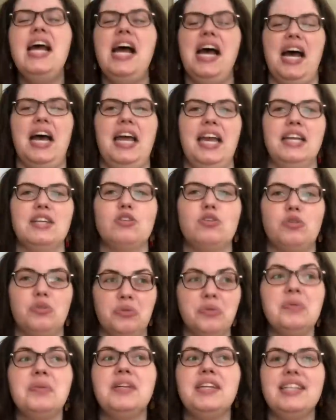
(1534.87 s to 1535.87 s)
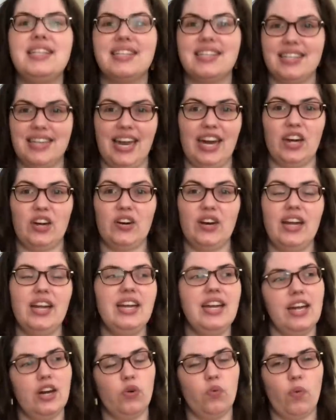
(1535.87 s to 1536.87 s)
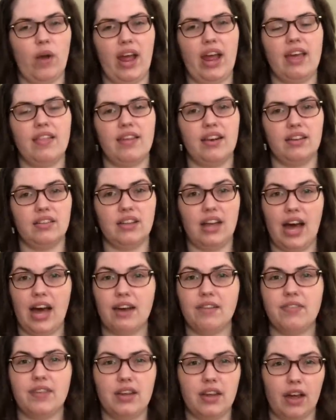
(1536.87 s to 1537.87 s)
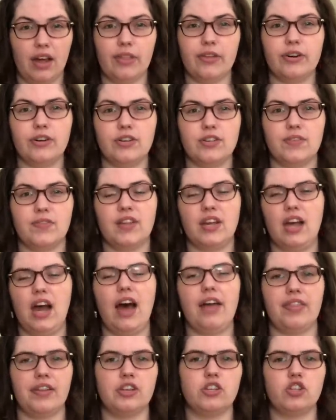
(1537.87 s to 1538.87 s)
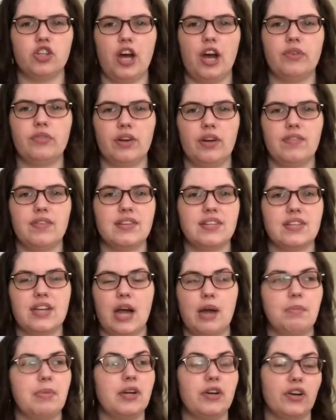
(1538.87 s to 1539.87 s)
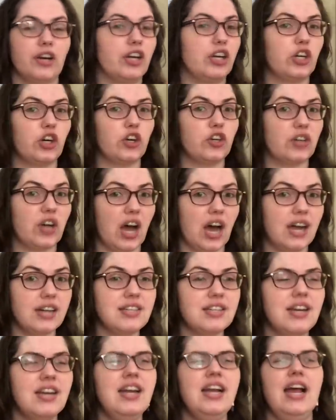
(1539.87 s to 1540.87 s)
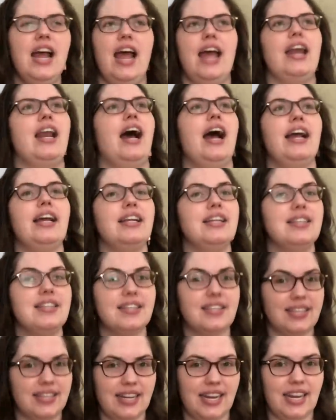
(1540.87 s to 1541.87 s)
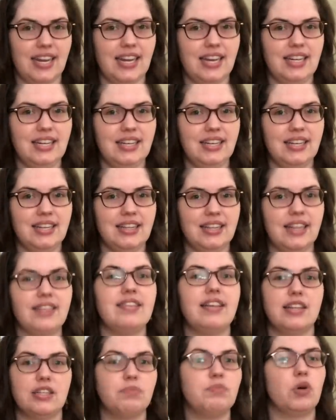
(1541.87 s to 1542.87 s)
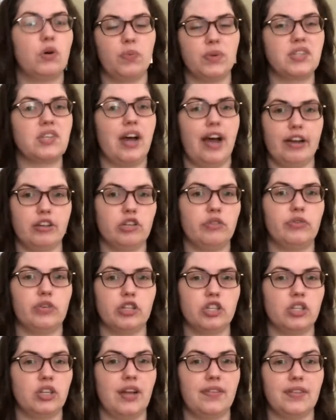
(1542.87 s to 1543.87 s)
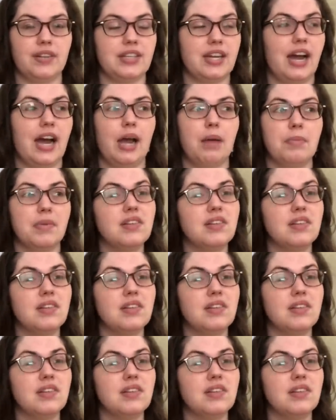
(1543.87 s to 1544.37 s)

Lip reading: It is truly scary in a way that a lot of the others of the Gothic genre of this time period are not. And I can see that this book was controversial at the time.